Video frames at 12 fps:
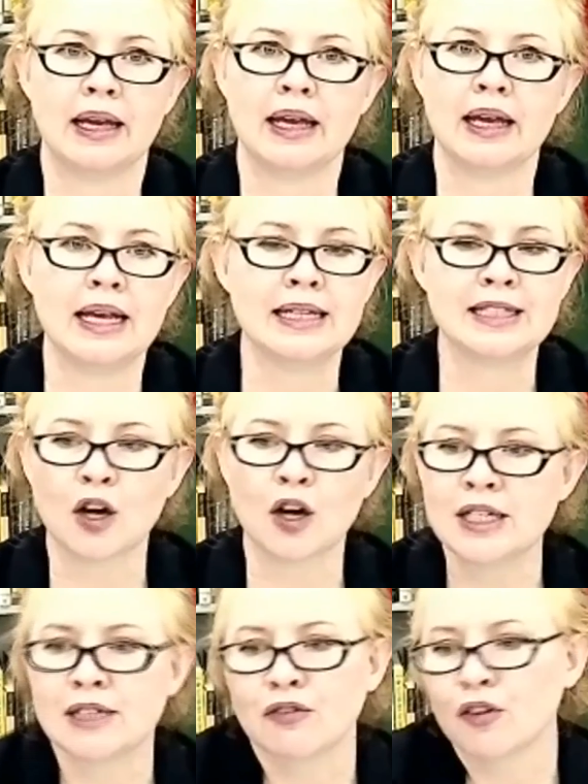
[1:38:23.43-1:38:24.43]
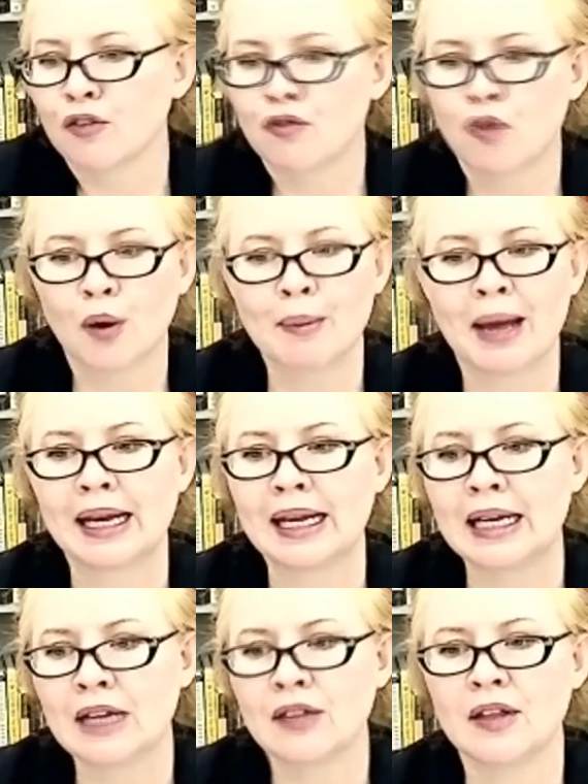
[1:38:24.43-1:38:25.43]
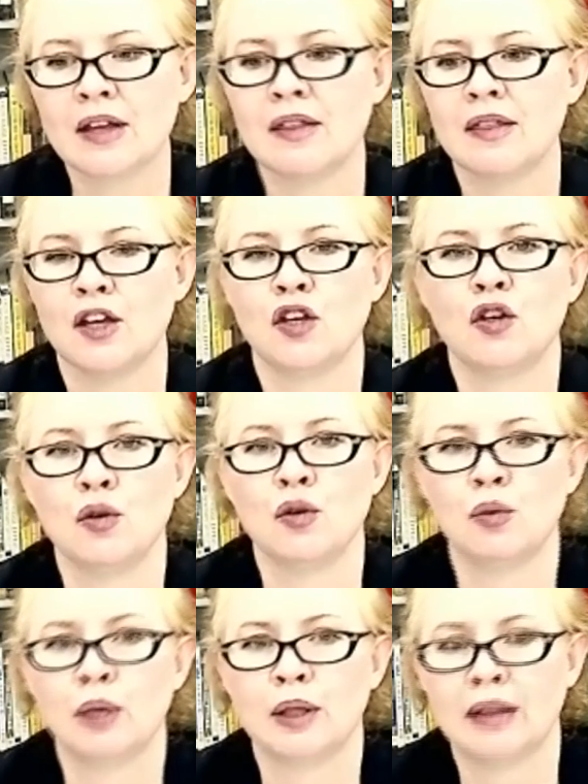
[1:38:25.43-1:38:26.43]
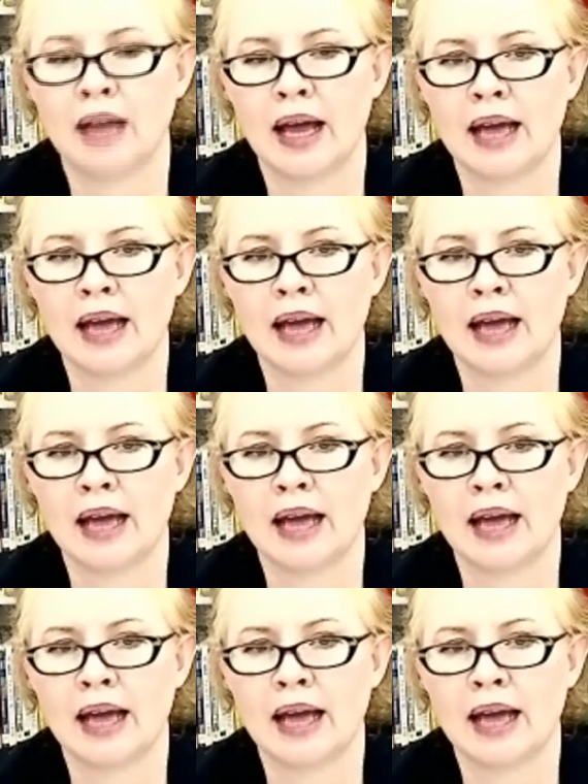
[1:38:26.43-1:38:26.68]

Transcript: Is there a different format? Anything that you would like